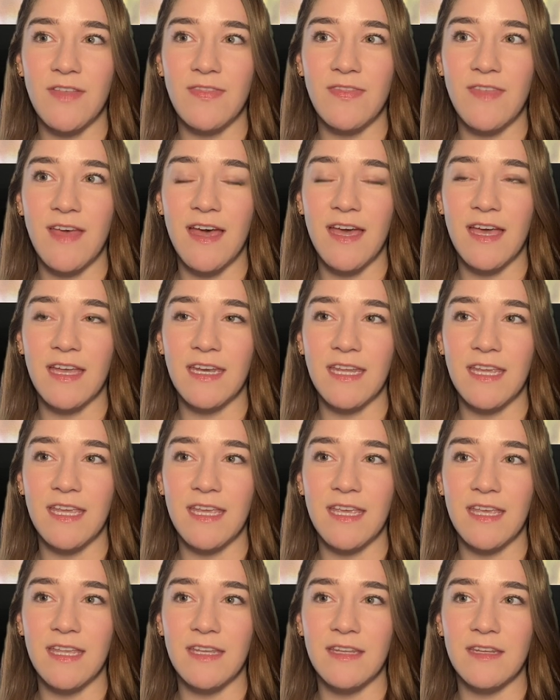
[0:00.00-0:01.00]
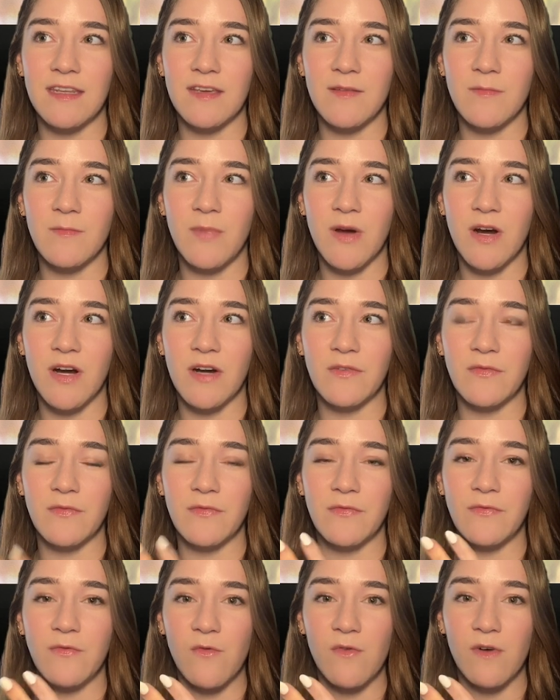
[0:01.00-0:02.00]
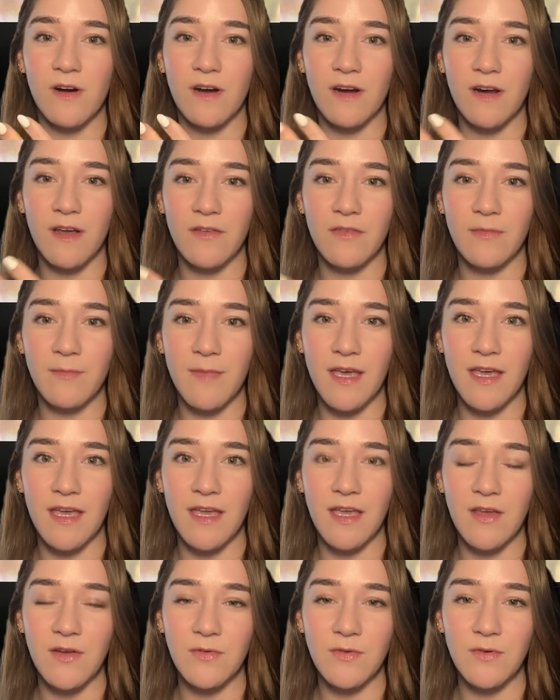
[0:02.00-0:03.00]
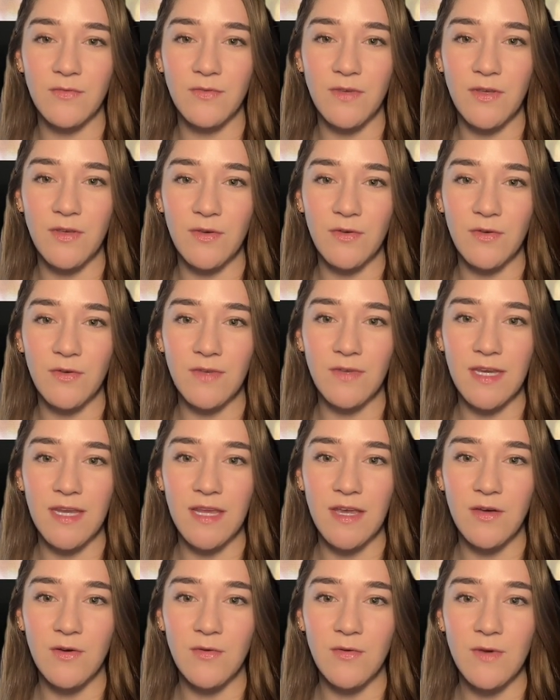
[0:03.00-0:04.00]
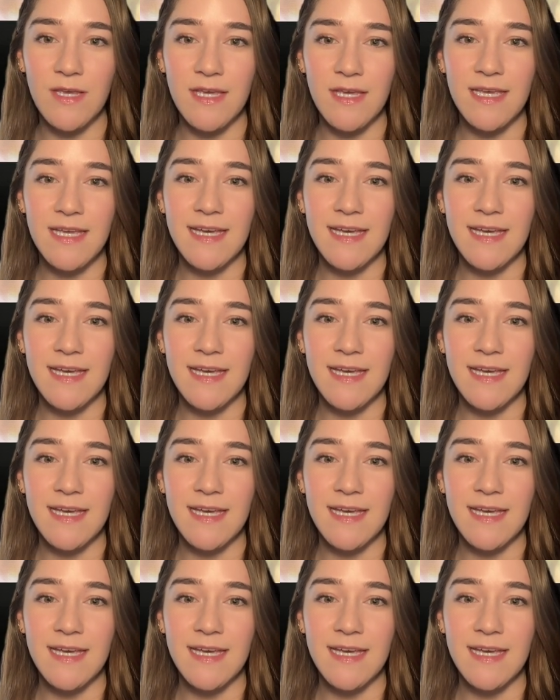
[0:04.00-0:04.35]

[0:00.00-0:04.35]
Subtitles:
on that in part 4 of my review video.